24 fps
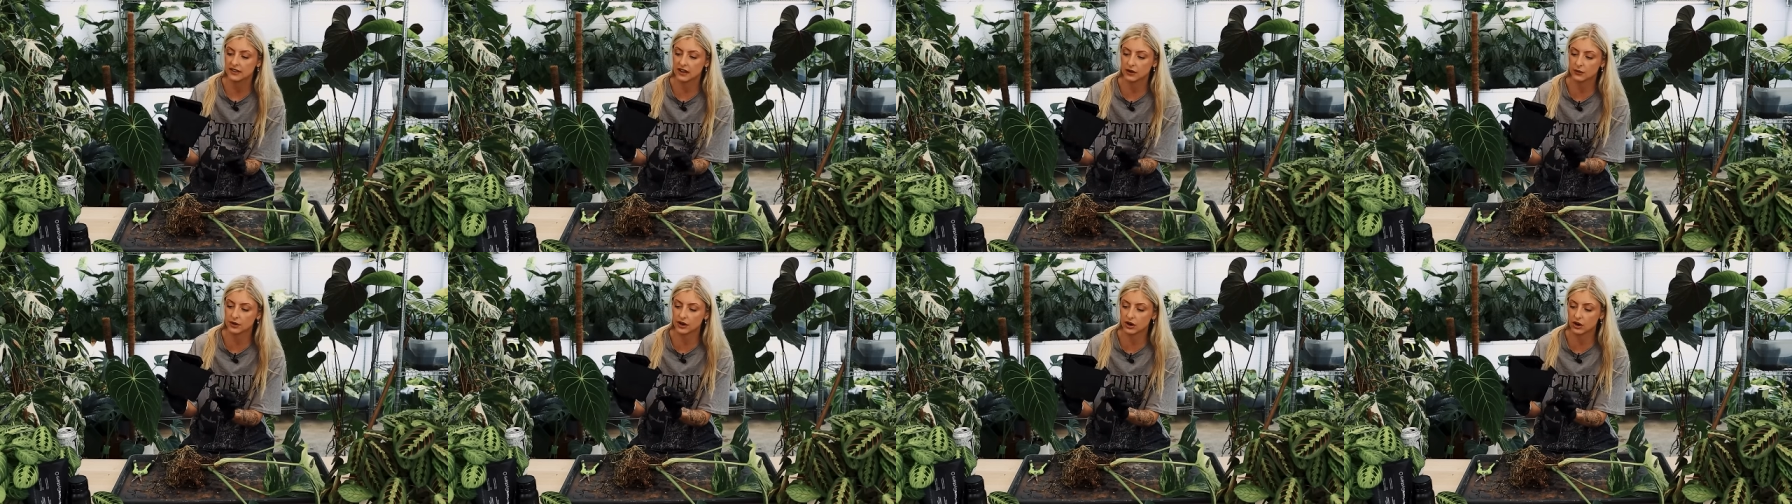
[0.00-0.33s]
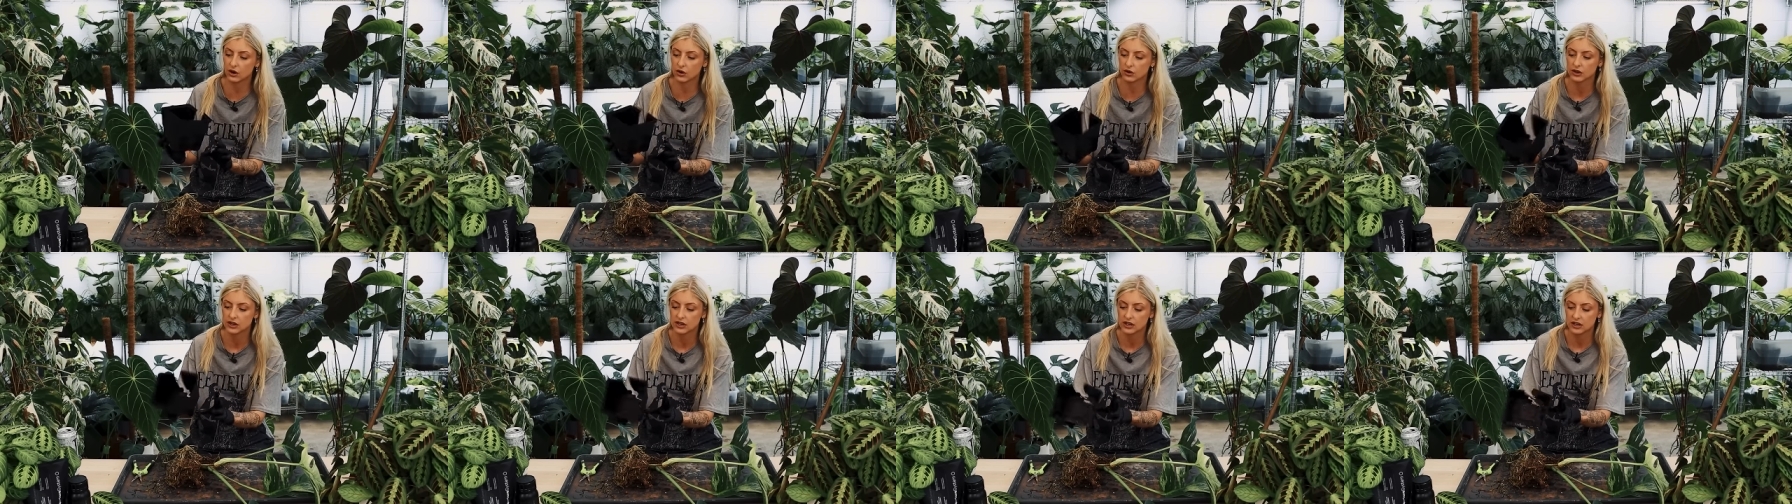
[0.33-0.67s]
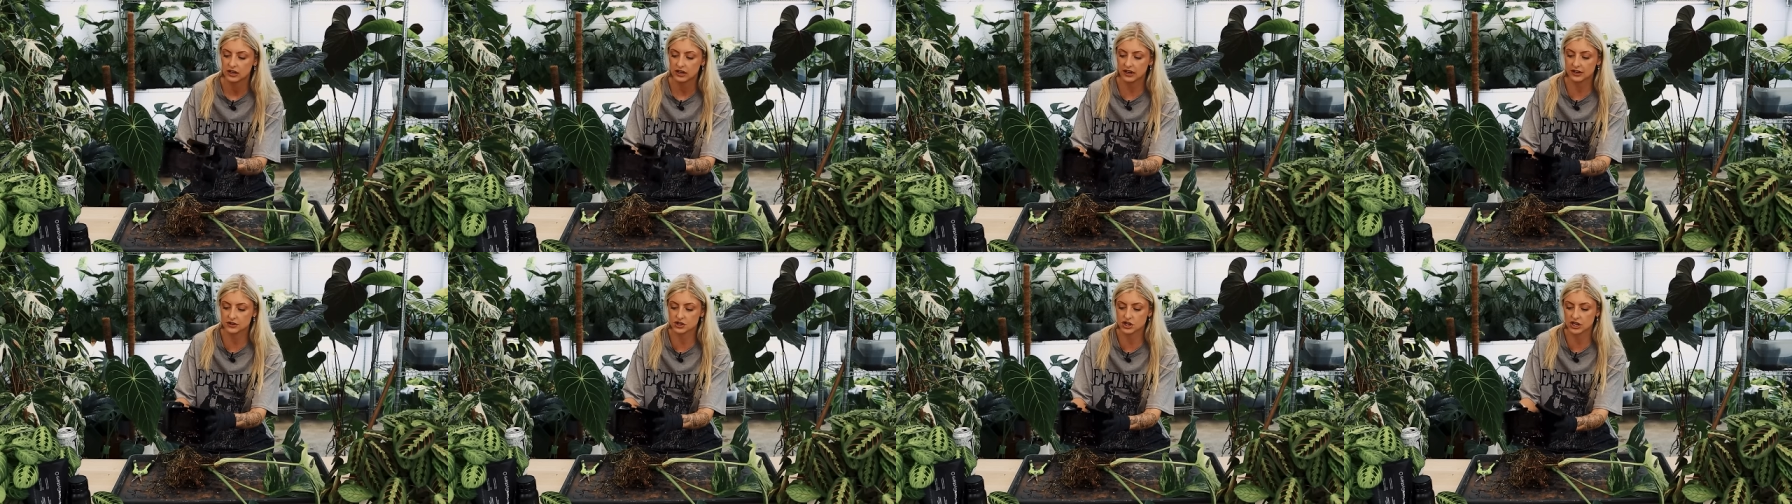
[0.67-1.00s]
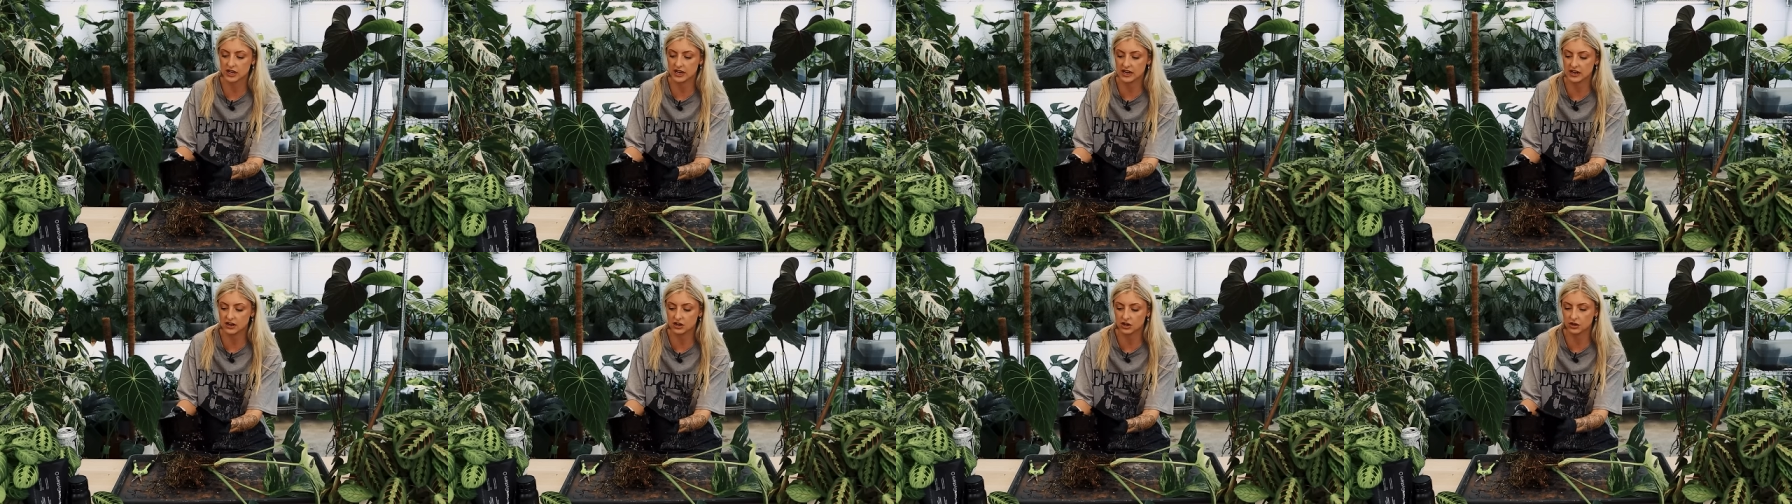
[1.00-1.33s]
There we go,
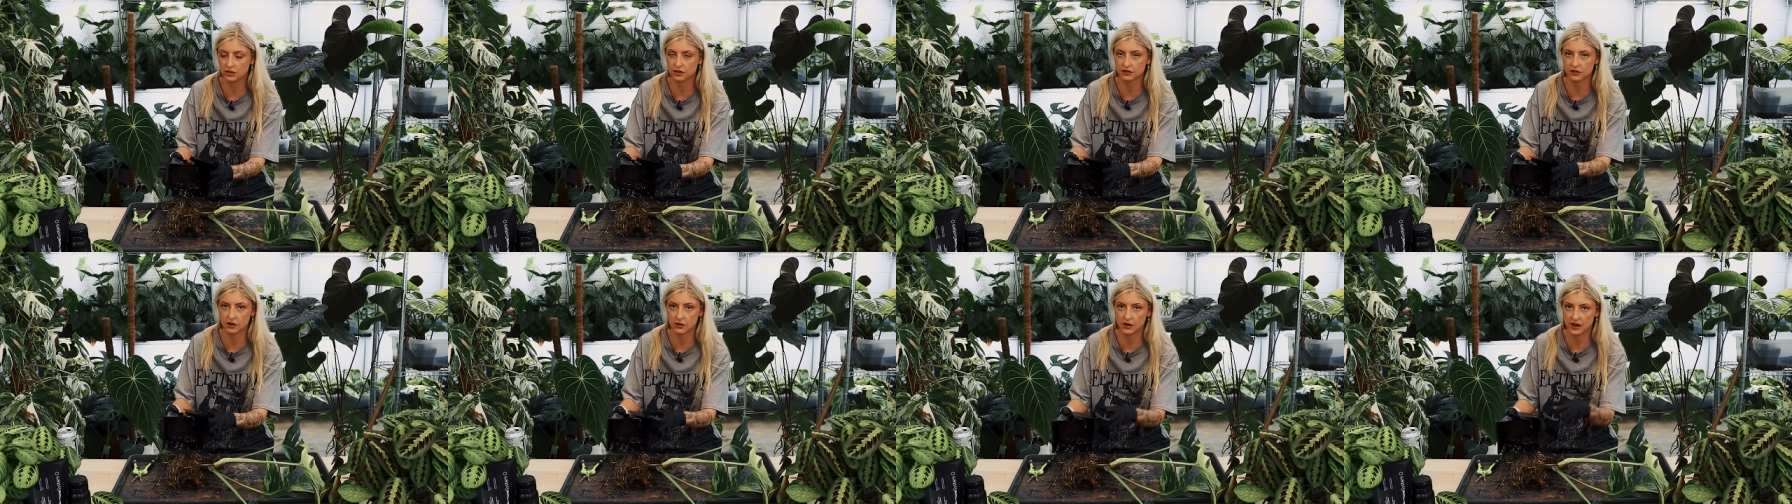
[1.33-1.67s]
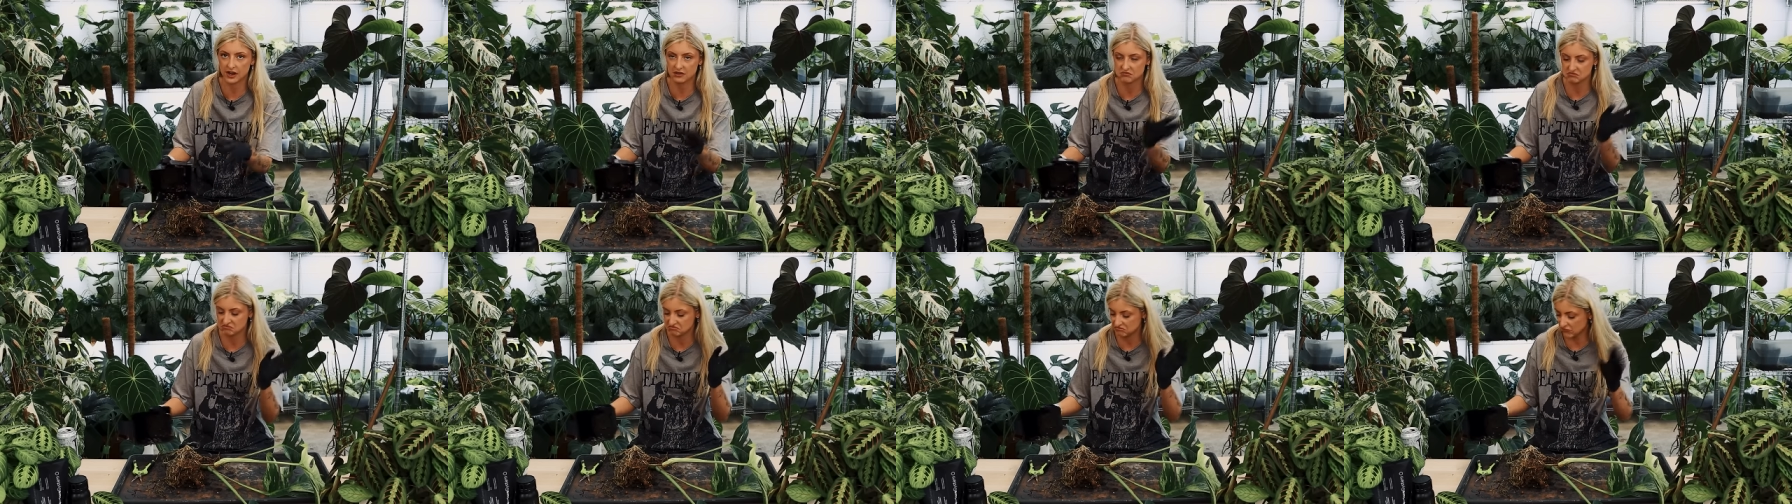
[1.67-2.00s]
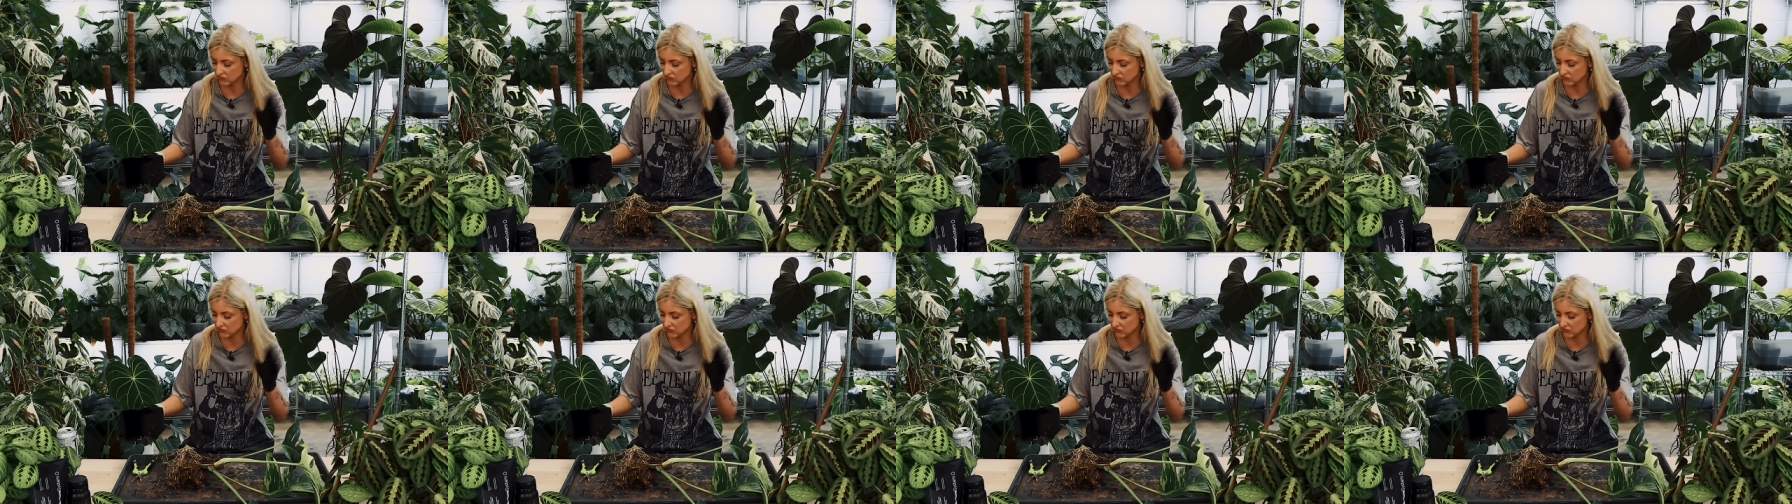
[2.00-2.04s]
literally cut through it,